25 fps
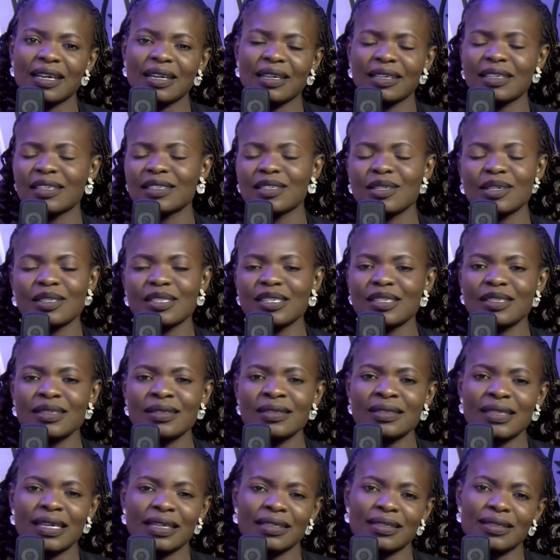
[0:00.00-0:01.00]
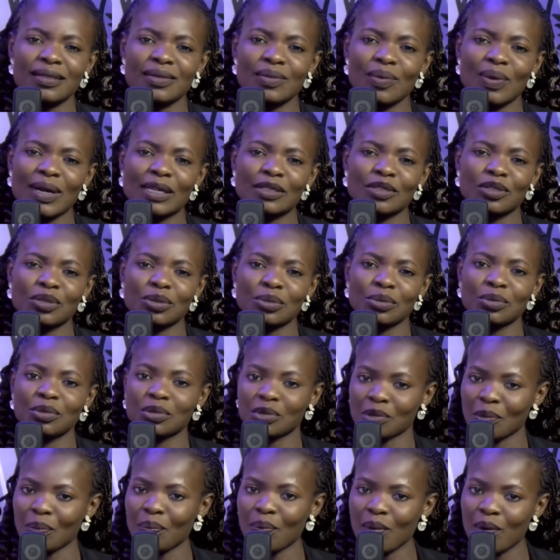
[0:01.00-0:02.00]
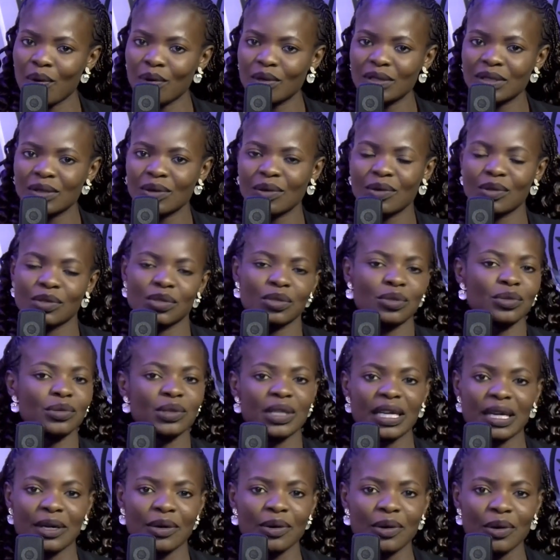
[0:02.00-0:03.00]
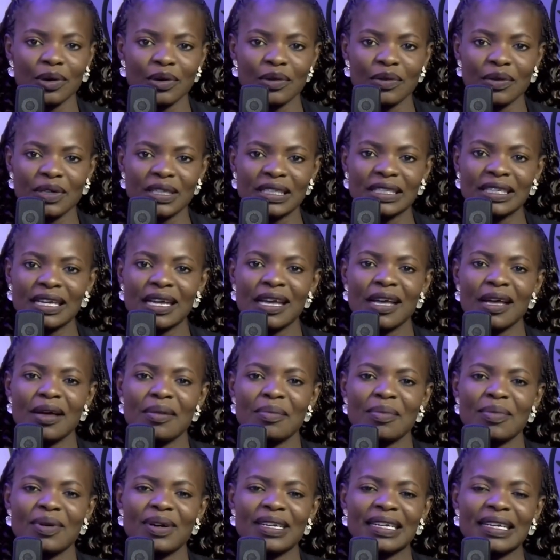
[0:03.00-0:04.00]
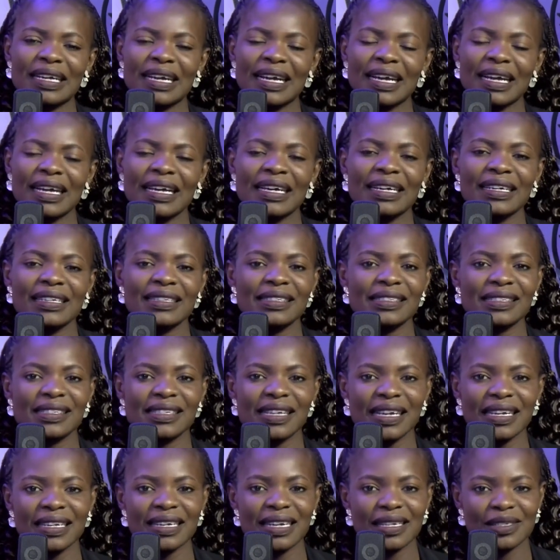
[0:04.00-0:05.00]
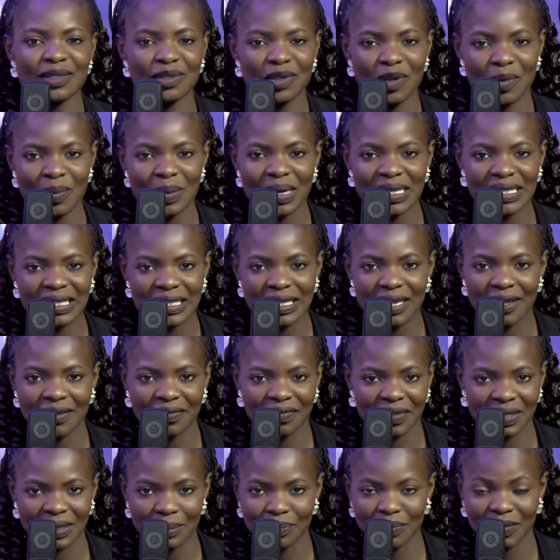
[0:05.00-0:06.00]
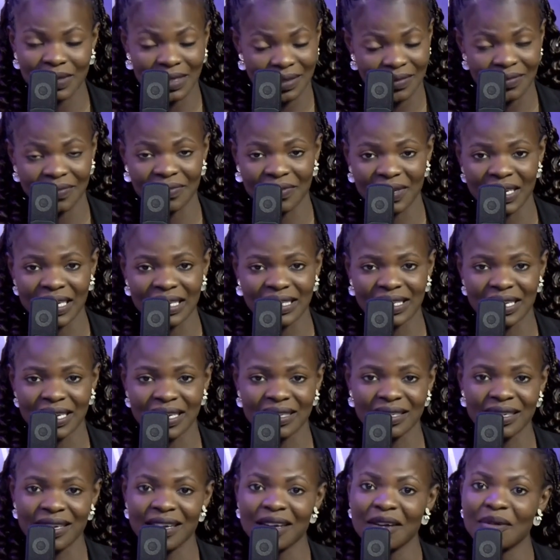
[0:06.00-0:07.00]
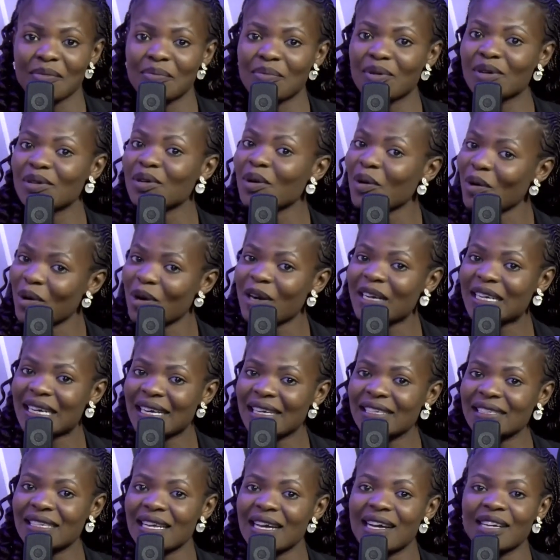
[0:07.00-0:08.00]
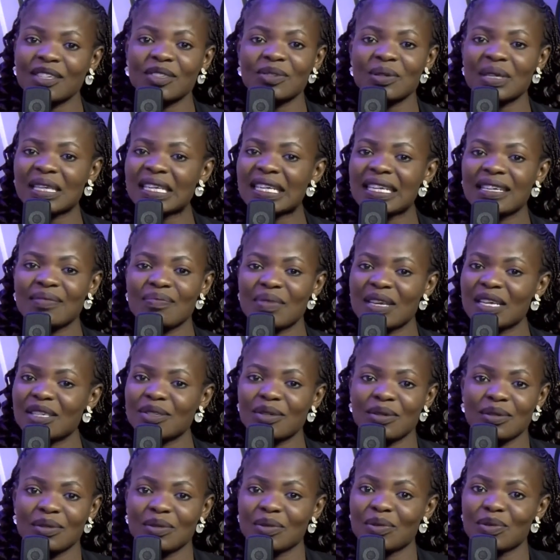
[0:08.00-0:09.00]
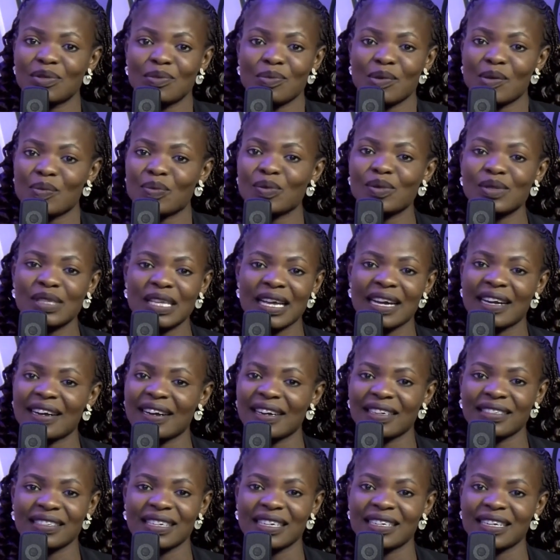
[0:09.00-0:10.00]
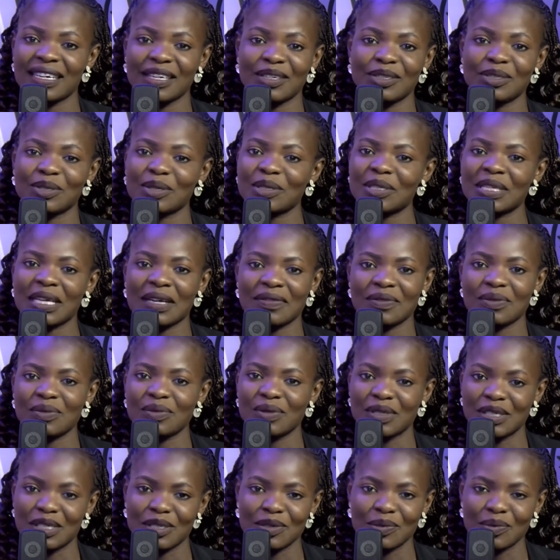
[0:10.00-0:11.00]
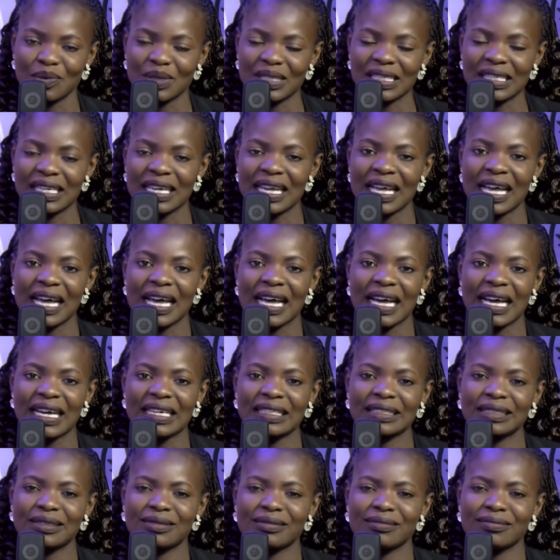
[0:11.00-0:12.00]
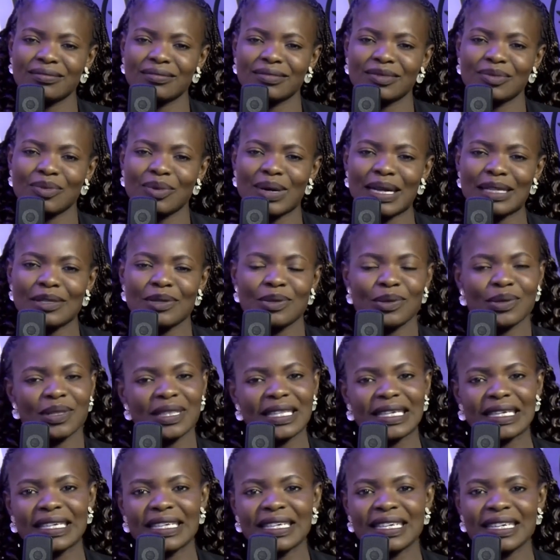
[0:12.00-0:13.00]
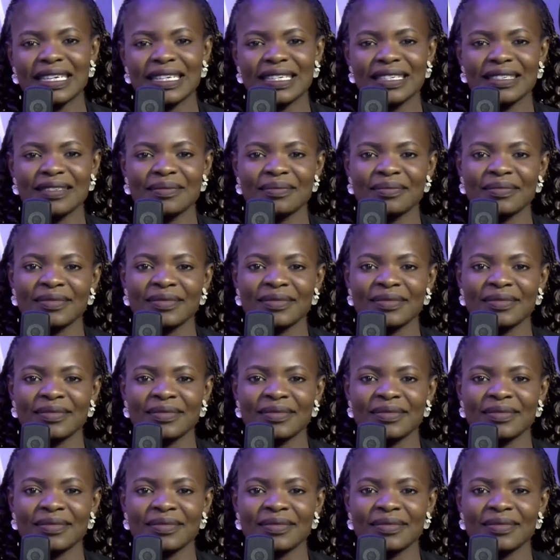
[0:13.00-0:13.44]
is nothing that one should support or should encourage, but I can say that some are self-inflicted, but others are actually based on those people's character that you just have to deal with. And while you're thinking,